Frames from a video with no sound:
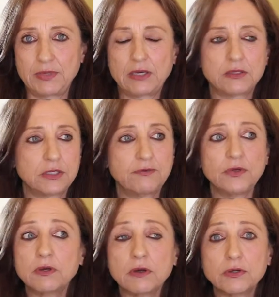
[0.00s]
Because if
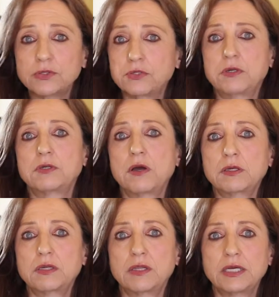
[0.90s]
you go to a
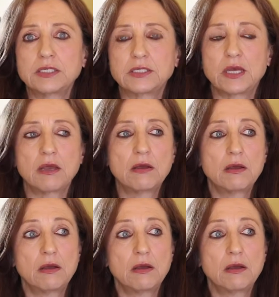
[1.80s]
doctor, they say,